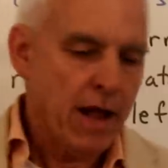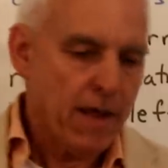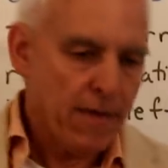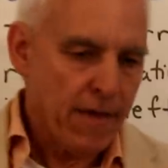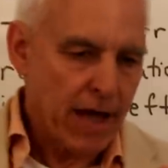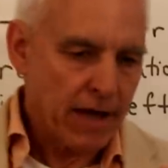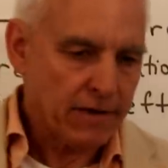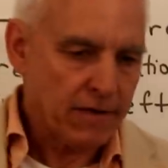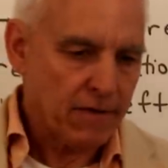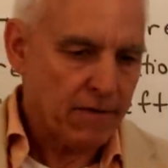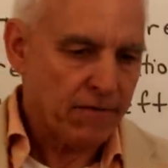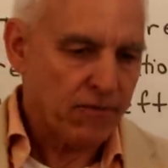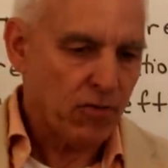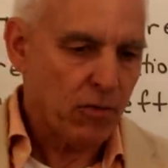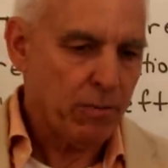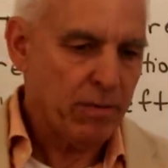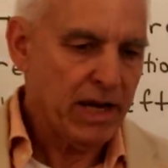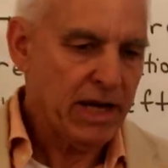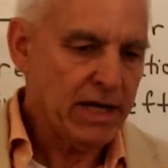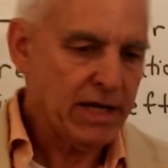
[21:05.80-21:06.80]
that
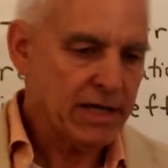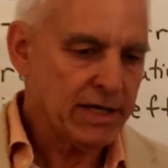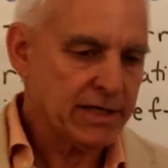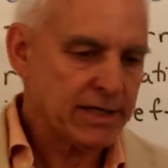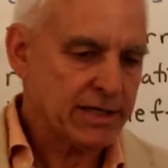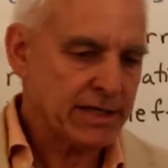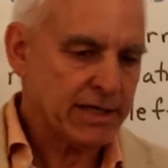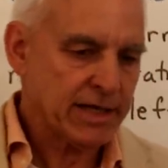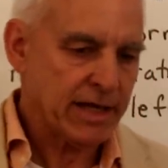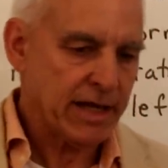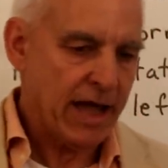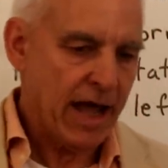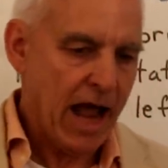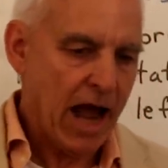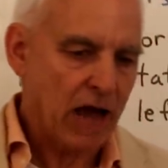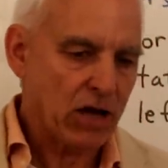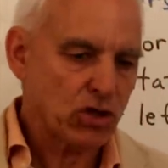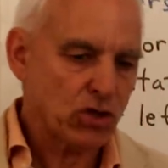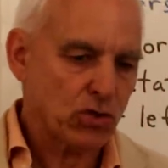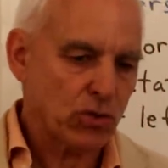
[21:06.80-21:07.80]
Frobenius
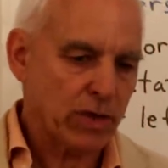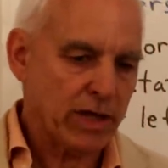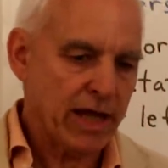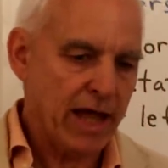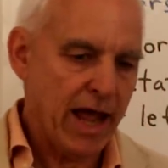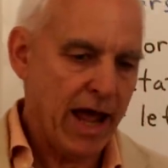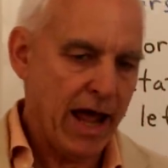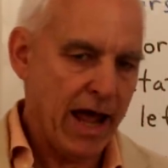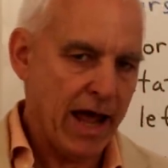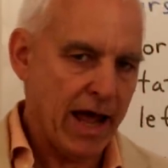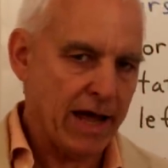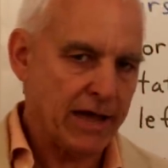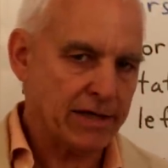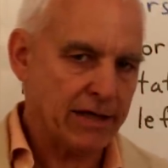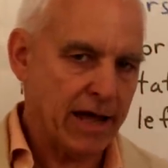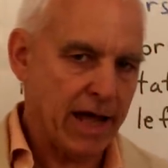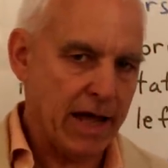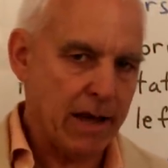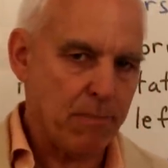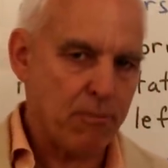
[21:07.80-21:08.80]
actually
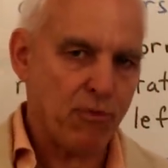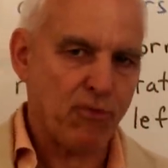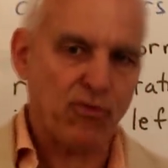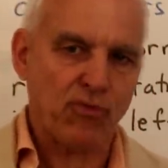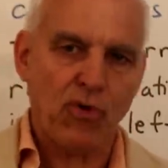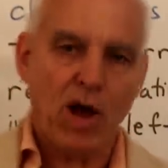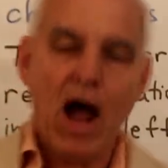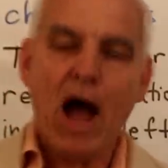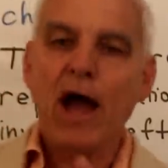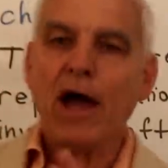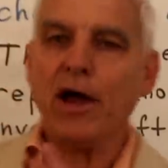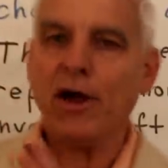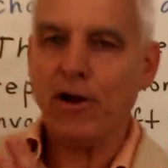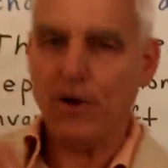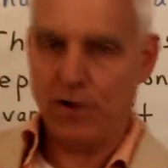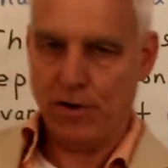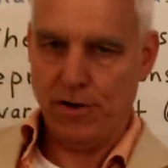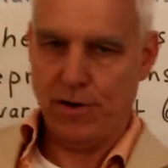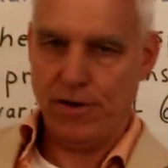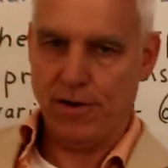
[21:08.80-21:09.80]
had a
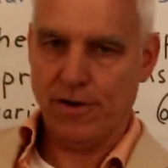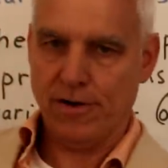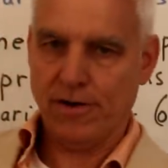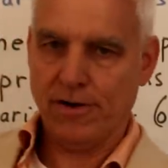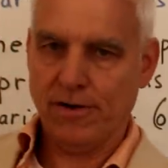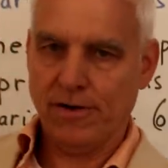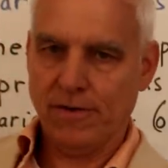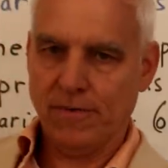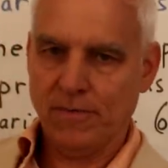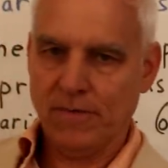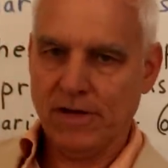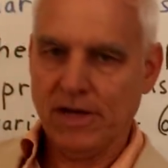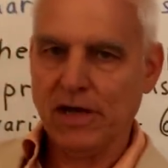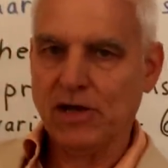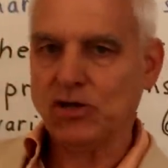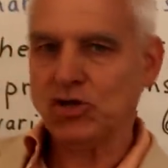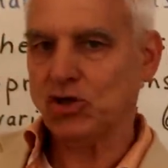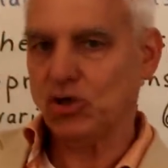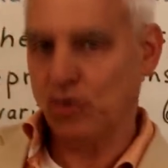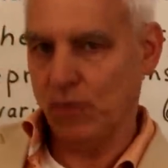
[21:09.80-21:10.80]
prior
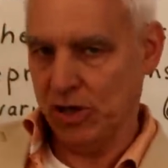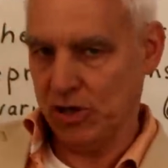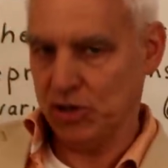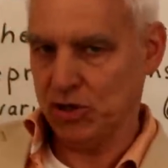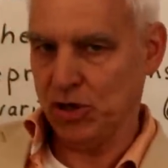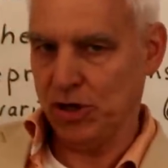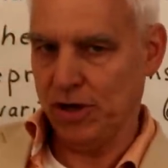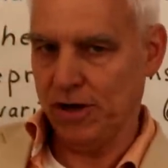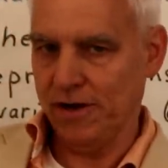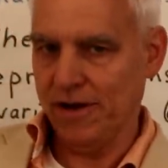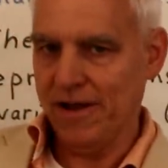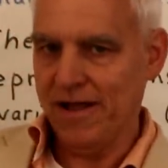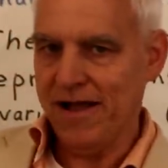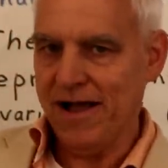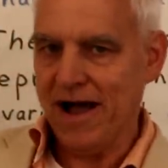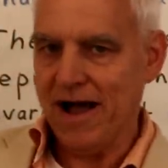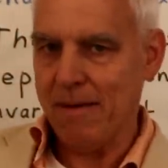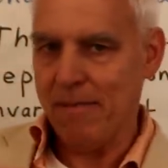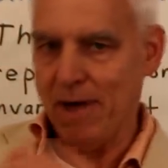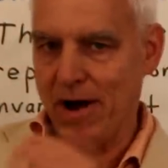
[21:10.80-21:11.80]
intuition
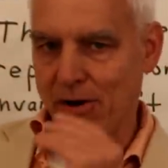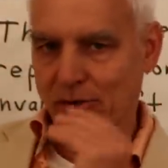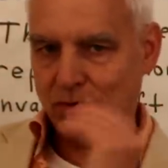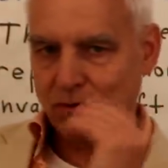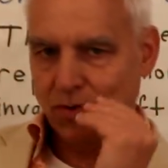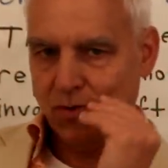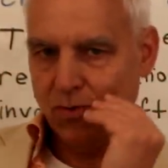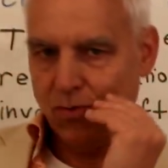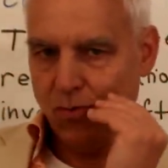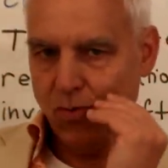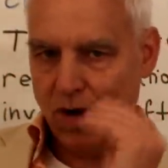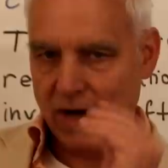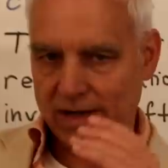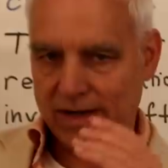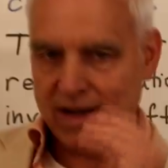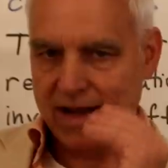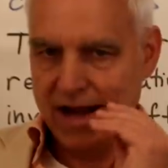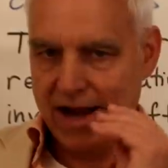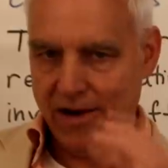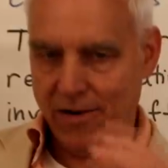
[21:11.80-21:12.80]
about
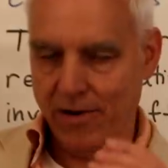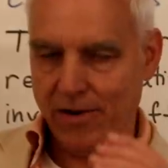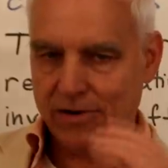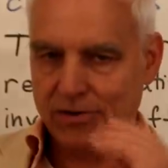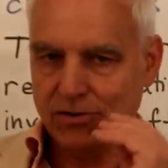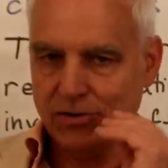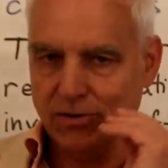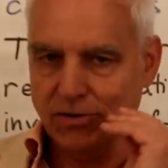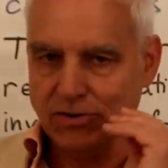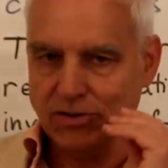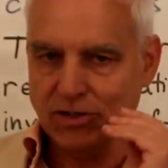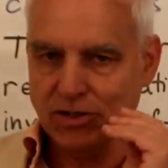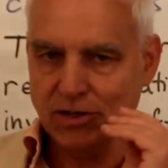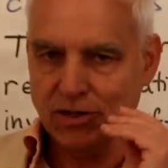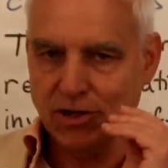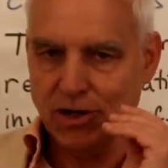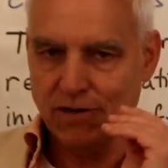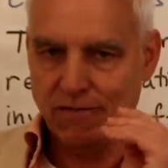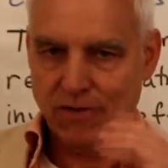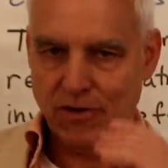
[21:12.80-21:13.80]
what characters
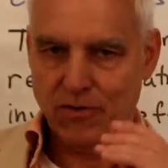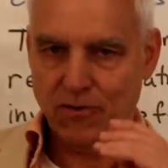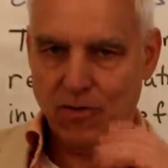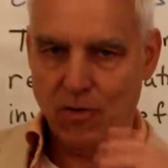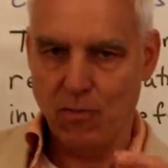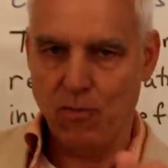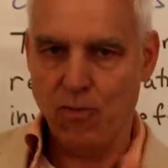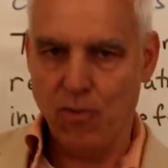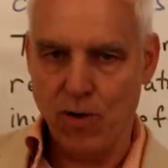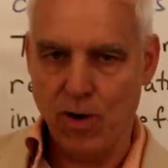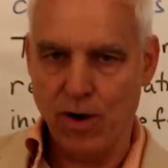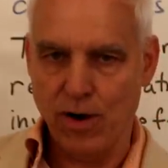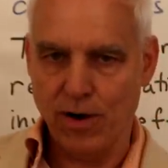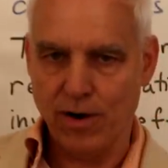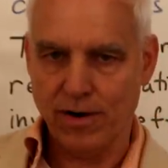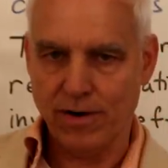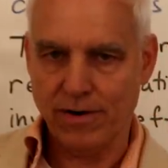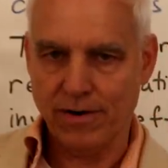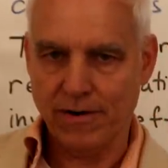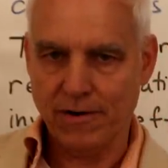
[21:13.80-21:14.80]
of a group
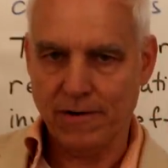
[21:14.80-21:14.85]
were.